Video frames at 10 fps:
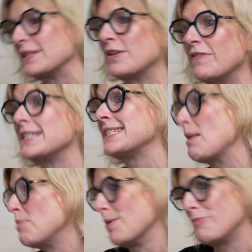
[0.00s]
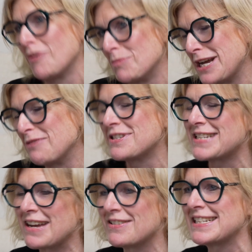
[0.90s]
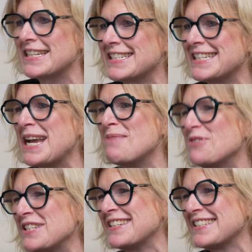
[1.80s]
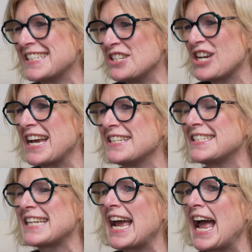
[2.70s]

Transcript: sort of a step up from sheltered housing, as the name would suggest,